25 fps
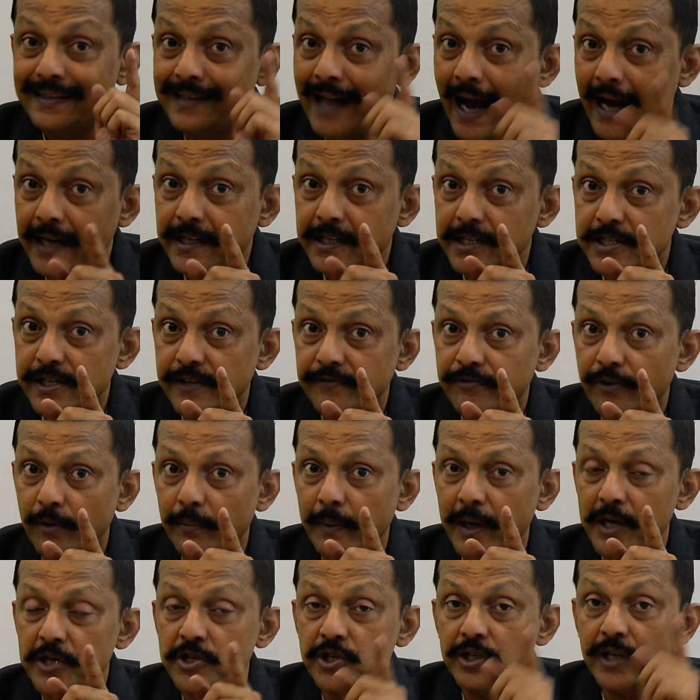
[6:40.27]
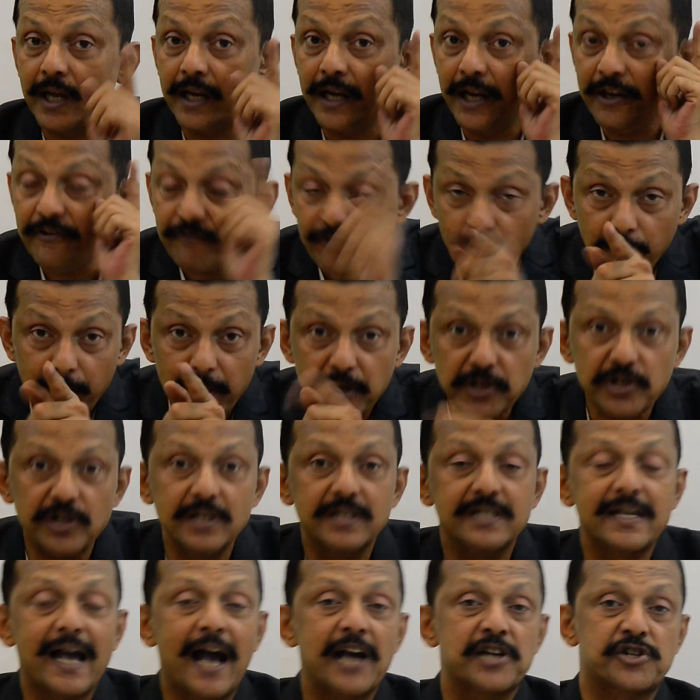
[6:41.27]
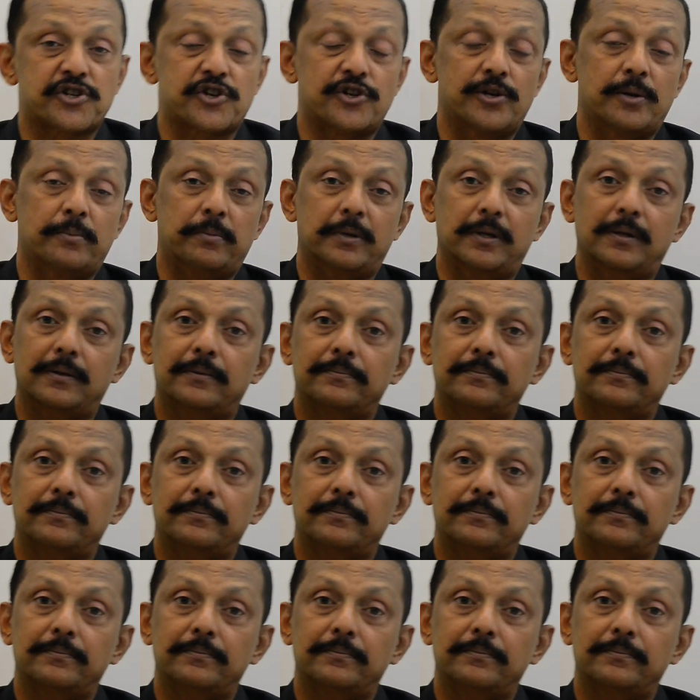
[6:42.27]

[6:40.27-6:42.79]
That is information, and information is actionable.